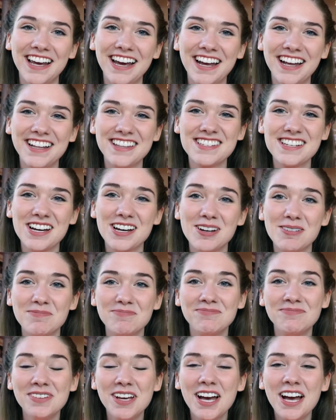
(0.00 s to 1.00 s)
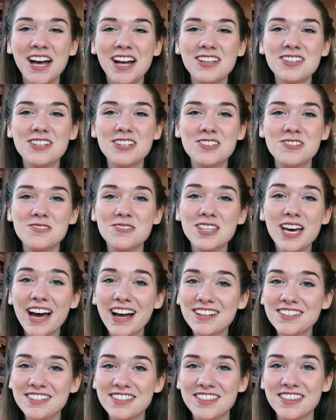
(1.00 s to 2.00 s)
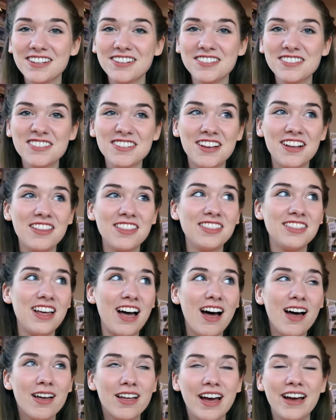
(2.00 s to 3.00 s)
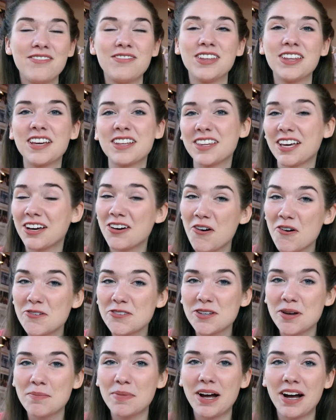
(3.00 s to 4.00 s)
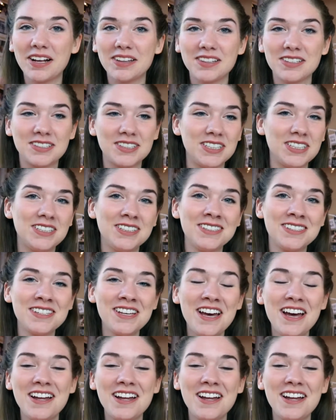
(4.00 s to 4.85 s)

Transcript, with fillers: And to do that, there's a lot, I feel like, that goes on behind the scenes.